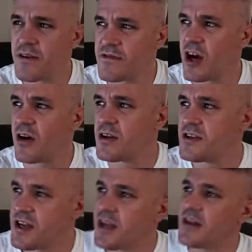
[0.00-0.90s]
of ties
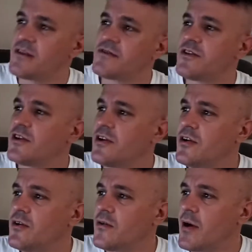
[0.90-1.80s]
in
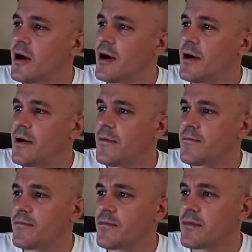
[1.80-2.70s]
to
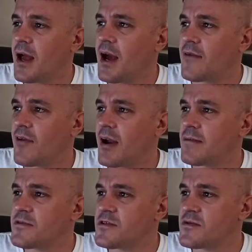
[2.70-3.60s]
hand
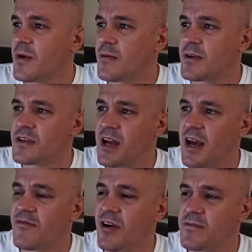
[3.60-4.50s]
wraps as well, because
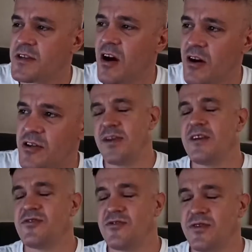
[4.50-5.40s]
hand wraps are
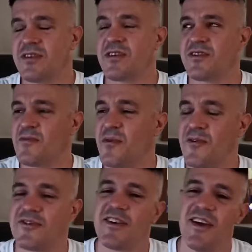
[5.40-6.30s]
joint
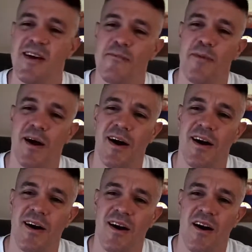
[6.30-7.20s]
supports, but
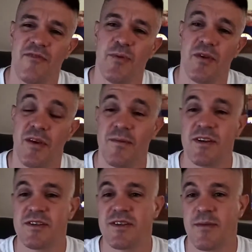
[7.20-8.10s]
I've put them in a
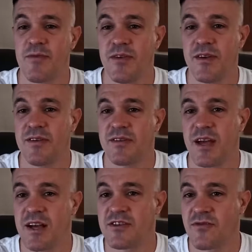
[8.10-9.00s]
separate
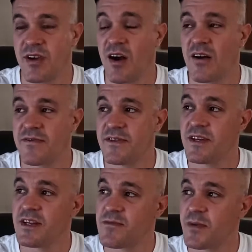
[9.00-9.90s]
category after
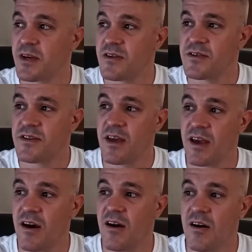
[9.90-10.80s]
this because they
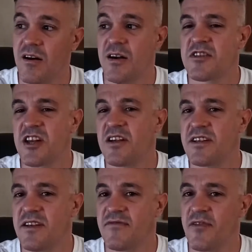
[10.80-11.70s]
are slightly
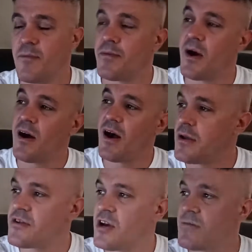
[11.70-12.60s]
different. But
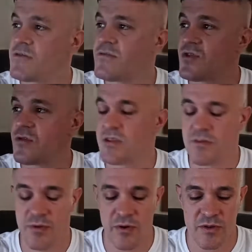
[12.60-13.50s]
in terms of joint
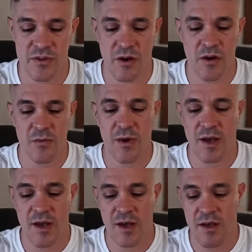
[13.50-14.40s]
supports, I
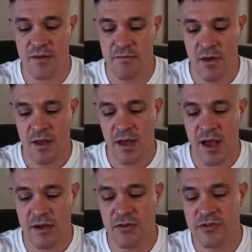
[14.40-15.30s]
wear
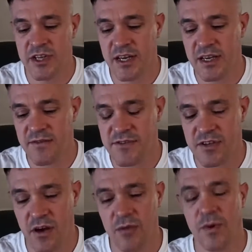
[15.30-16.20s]
ankle sleeves,
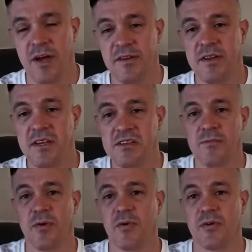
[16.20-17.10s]
I wear knee
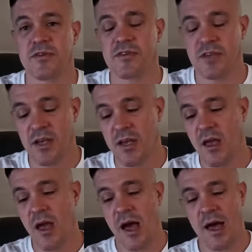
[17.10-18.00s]
supports,
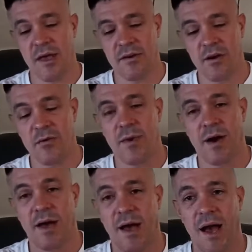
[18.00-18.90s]
and I
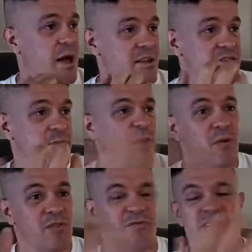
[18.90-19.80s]
wear hand
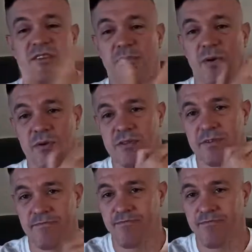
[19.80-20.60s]
supports, wrist supports.